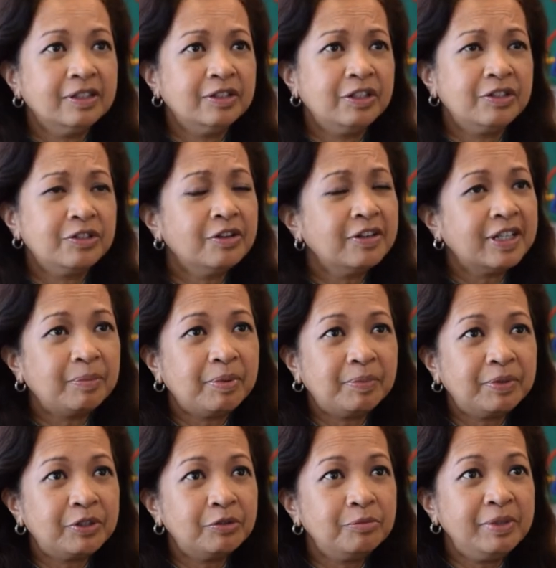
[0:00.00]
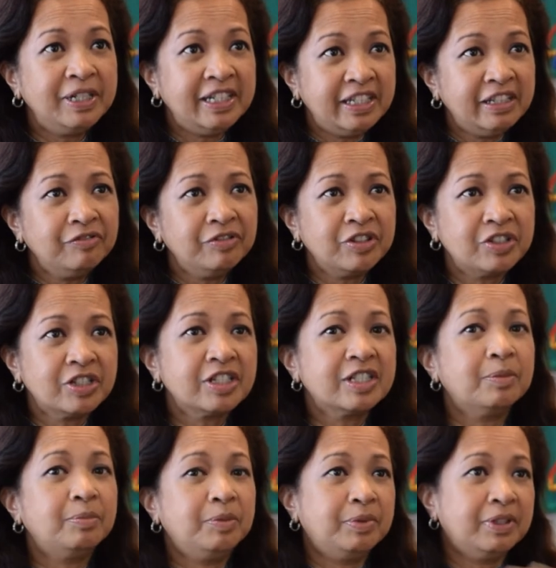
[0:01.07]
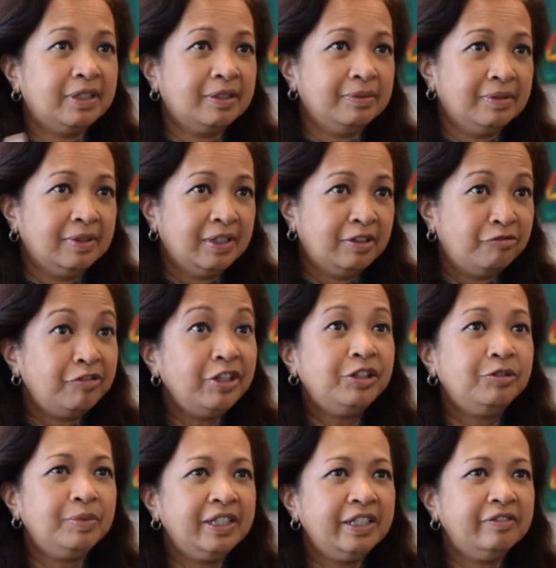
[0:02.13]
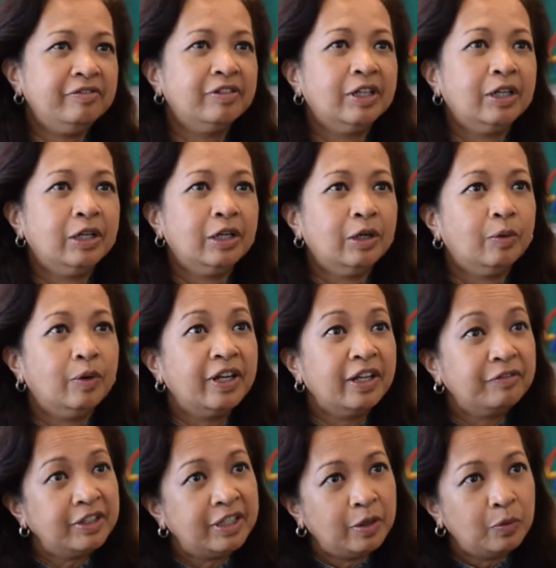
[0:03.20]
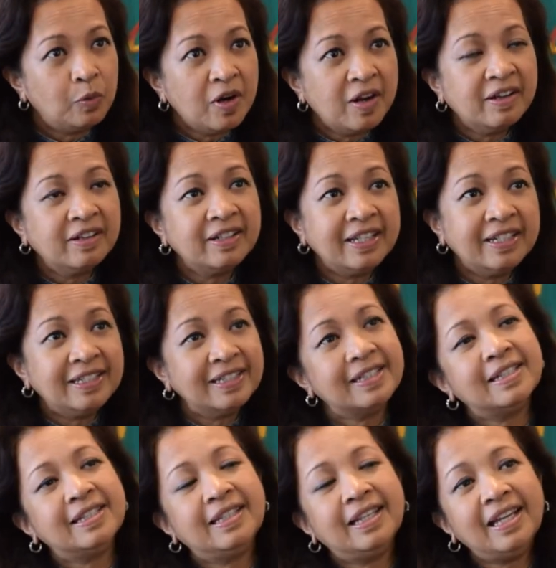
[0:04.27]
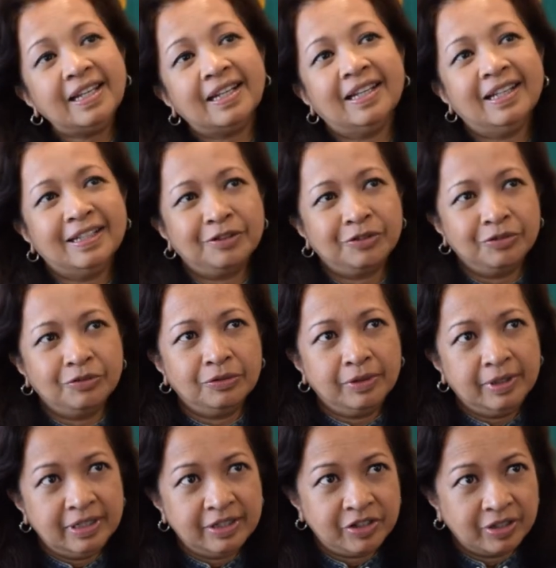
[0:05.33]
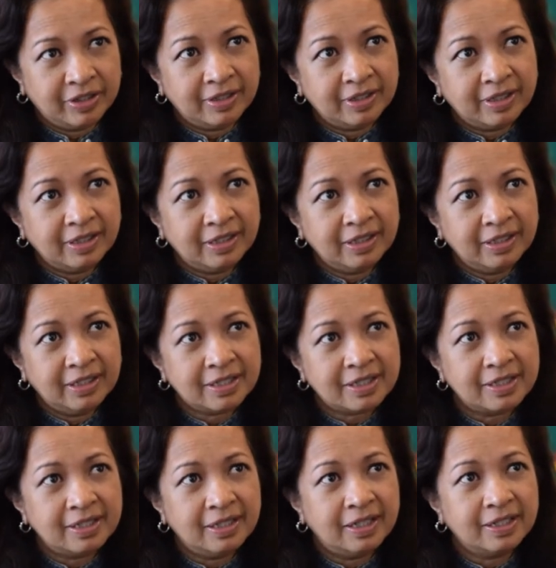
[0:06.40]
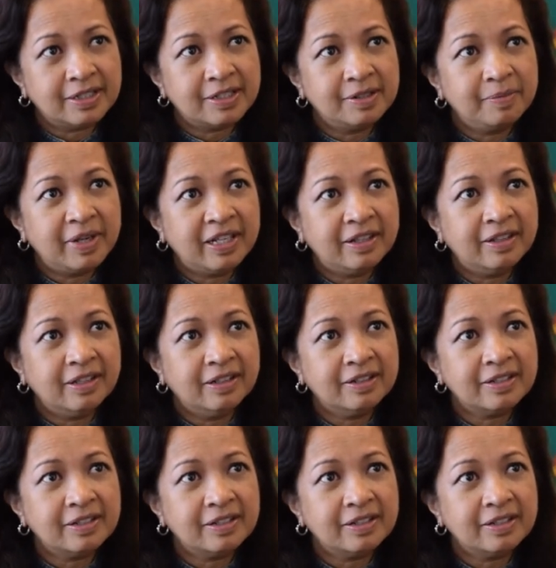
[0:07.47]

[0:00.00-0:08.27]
It's not that people don't believe. It's just that people are free to believe whatever they want, and the state has no religion. I think that's the main thing.